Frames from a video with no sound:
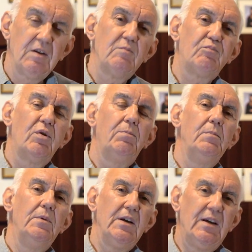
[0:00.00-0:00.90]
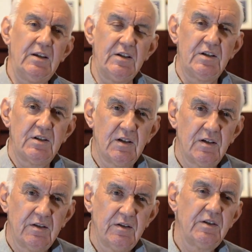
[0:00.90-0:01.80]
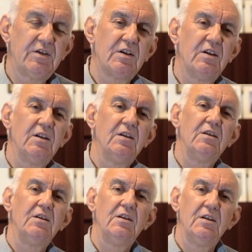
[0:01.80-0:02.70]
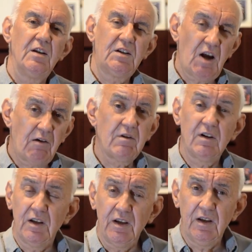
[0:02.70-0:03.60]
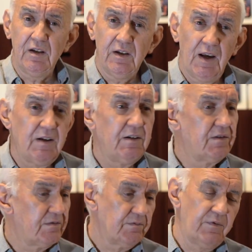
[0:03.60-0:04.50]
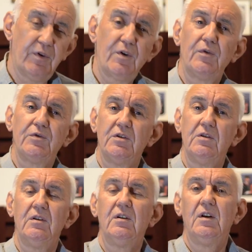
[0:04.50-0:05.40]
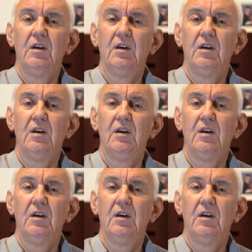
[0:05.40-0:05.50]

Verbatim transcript: The problem is that currently, and very often